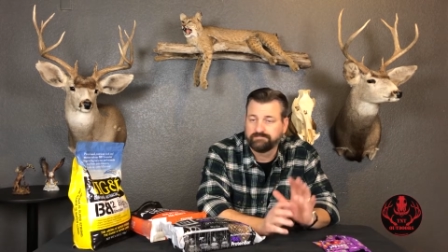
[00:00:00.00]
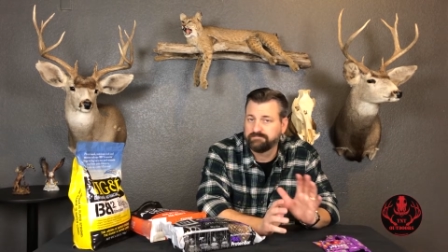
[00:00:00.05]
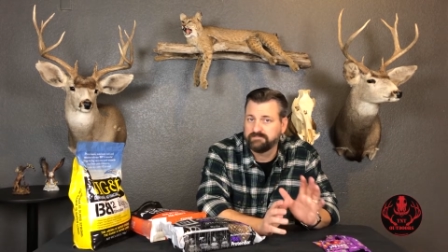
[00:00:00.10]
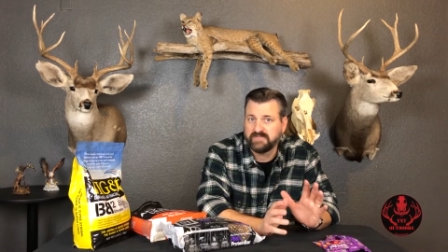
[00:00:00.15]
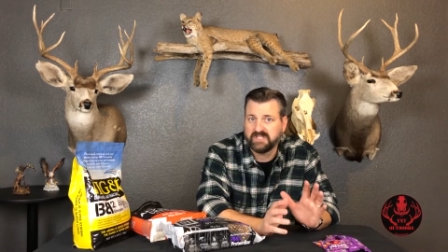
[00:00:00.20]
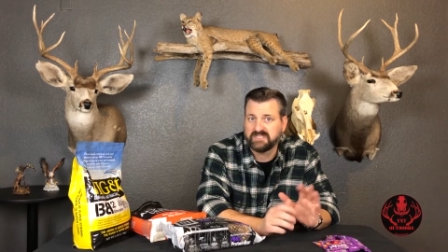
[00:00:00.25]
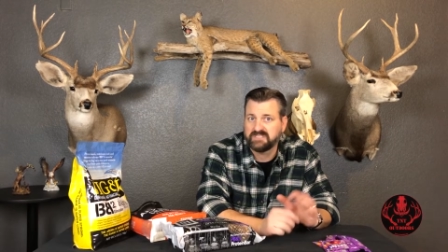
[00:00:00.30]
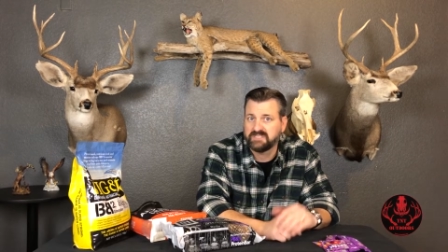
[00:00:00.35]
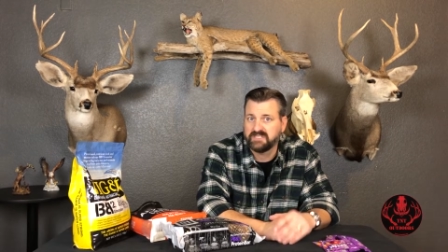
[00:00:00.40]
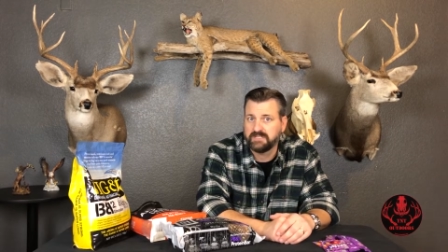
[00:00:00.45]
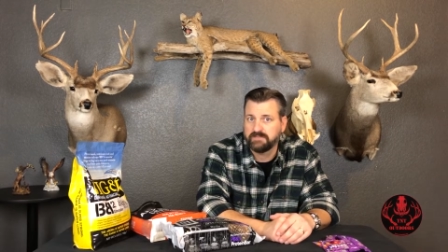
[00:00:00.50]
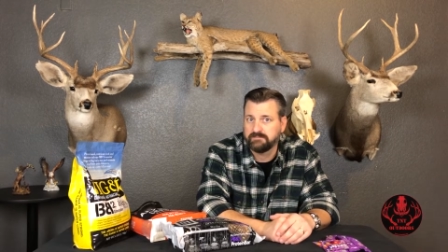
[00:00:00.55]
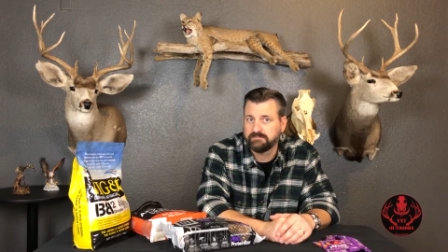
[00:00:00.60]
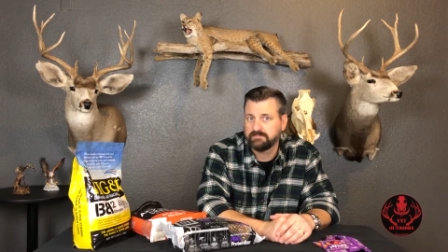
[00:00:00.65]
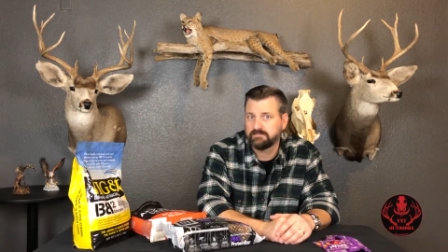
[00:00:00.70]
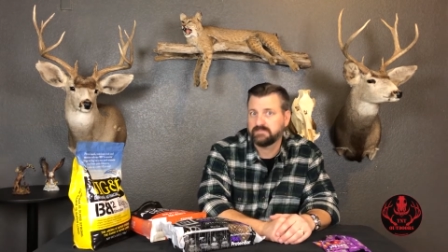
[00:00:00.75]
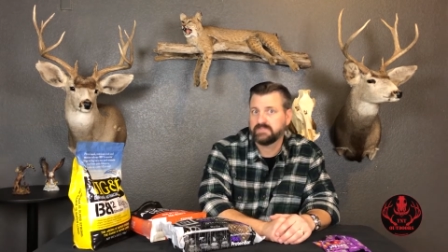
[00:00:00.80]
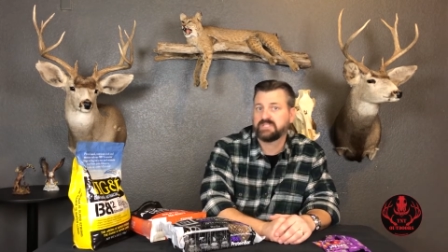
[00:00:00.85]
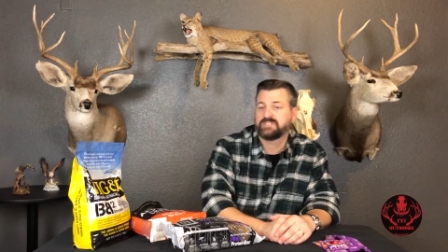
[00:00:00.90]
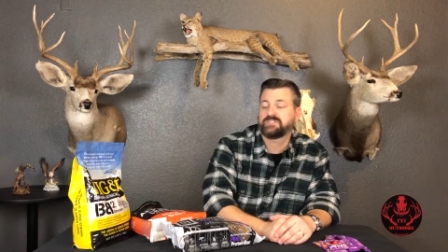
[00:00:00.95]
And that's it.
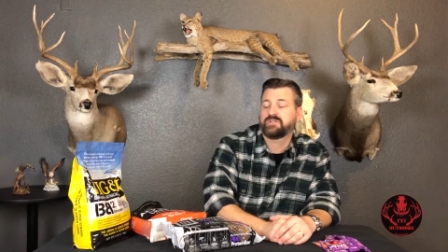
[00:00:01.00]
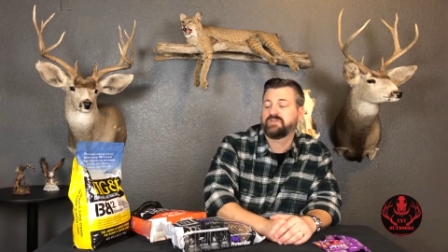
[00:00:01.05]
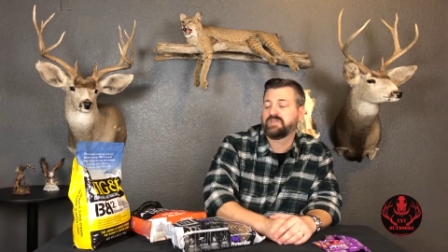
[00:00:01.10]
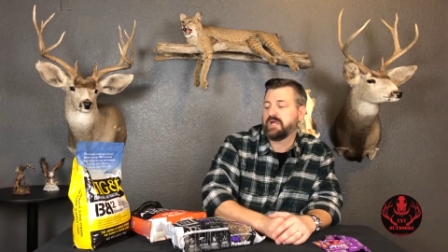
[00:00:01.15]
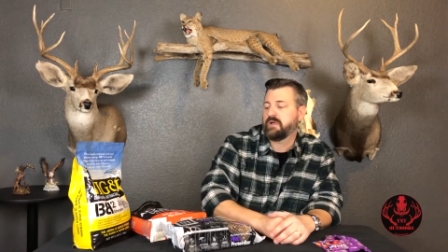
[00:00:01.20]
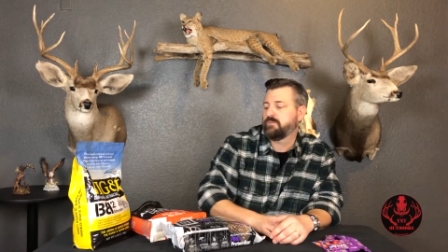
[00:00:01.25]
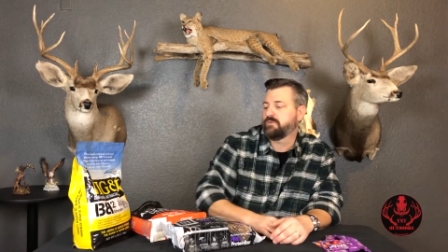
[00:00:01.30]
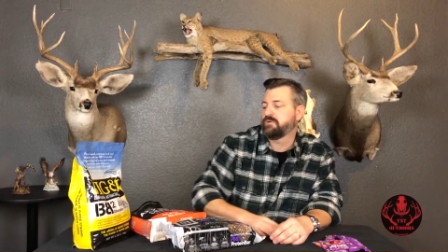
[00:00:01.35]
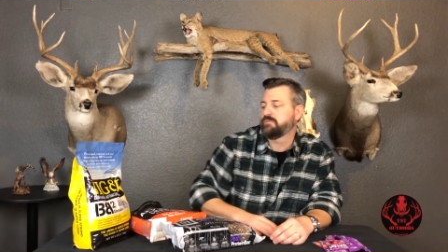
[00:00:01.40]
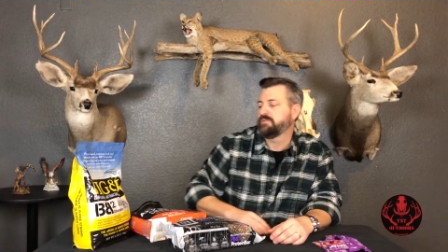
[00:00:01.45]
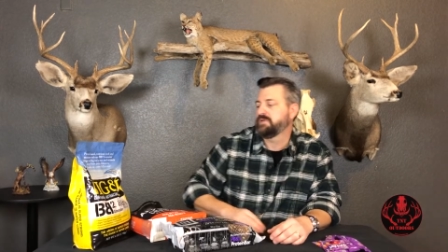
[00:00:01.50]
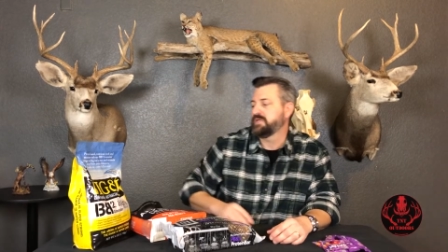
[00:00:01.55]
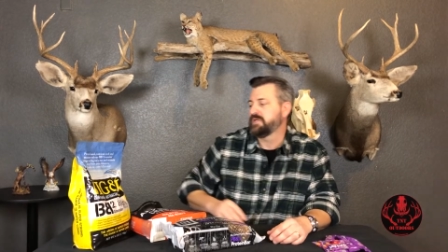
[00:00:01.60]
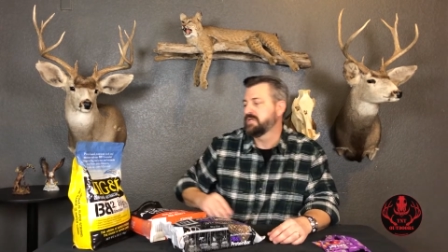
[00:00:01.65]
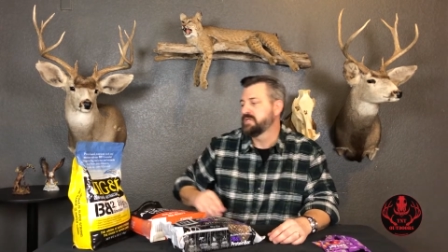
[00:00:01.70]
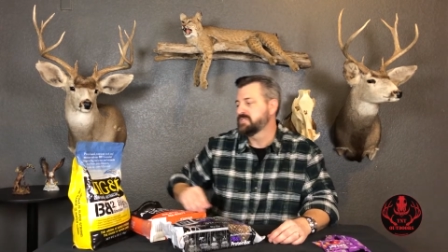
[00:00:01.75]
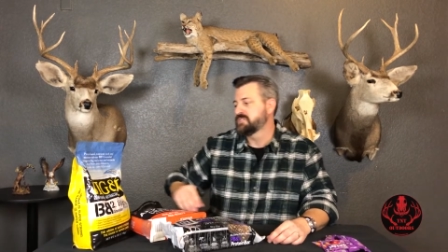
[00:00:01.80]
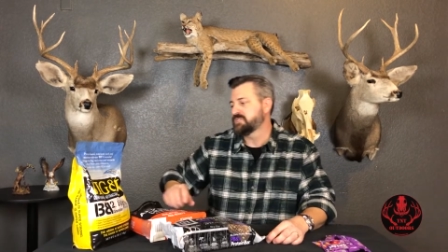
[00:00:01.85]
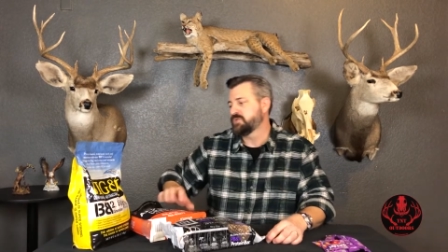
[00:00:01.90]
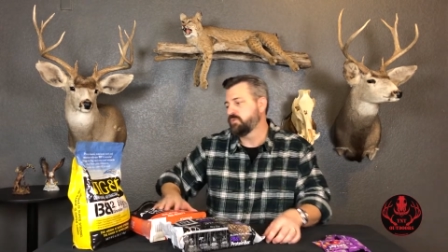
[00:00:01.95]
That's all that one will be.
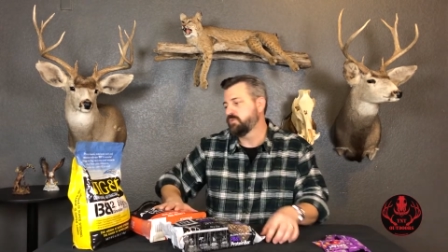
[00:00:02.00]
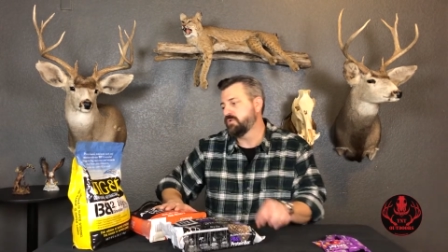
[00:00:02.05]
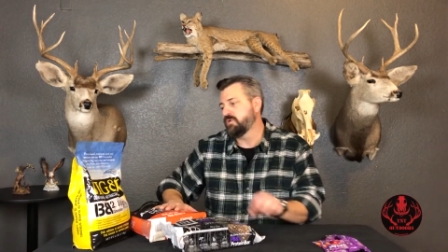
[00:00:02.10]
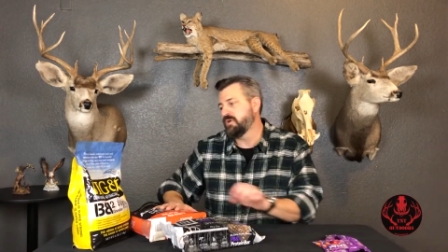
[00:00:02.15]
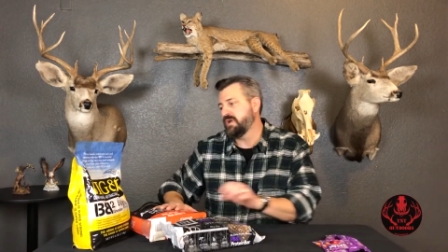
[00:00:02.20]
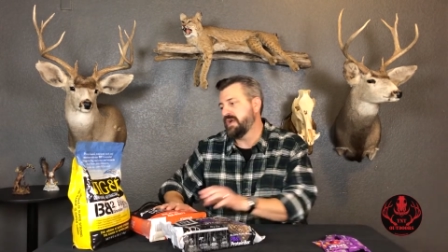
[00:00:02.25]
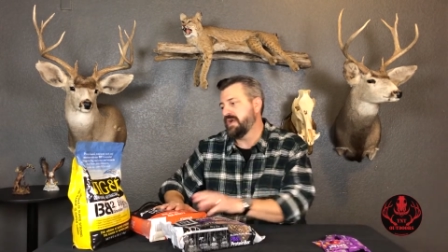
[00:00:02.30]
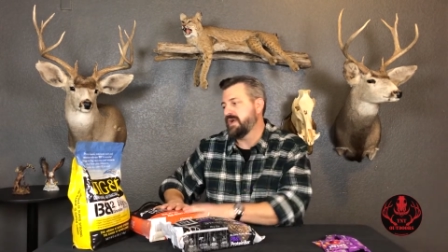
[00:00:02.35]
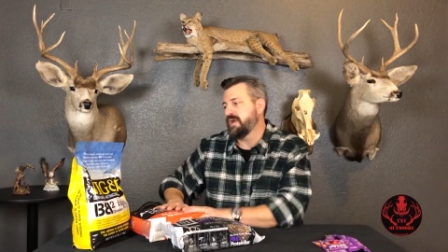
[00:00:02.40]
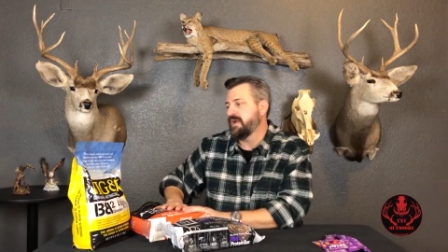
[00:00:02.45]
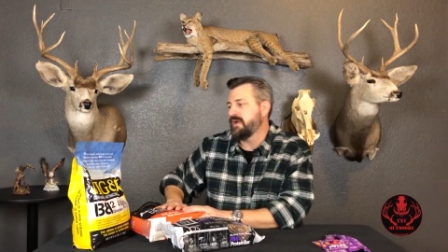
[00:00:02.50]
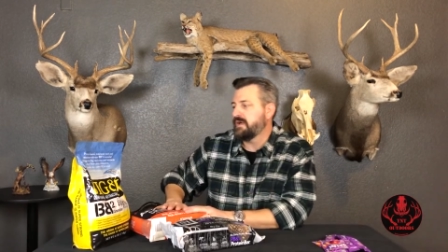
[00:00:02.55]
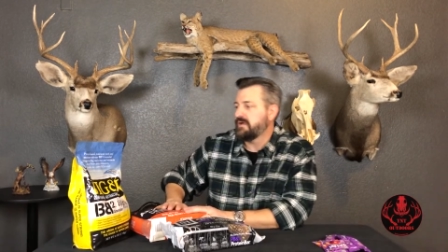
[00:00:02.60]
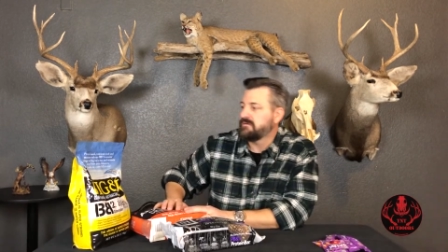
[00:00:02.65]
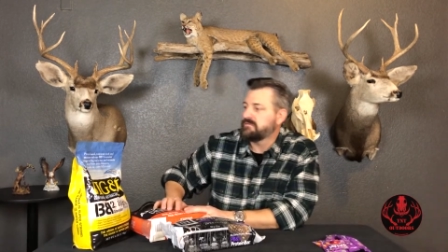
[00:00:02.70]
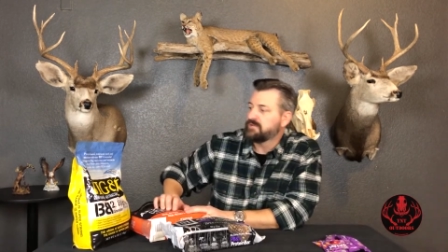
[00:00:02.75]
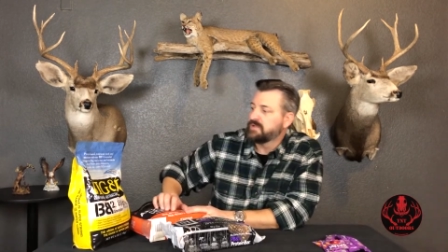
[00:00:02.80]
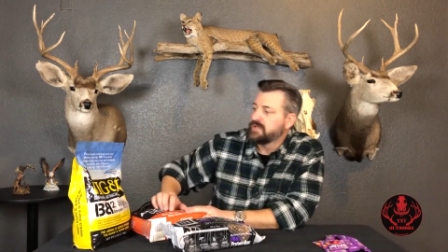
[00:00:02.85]
So we'll have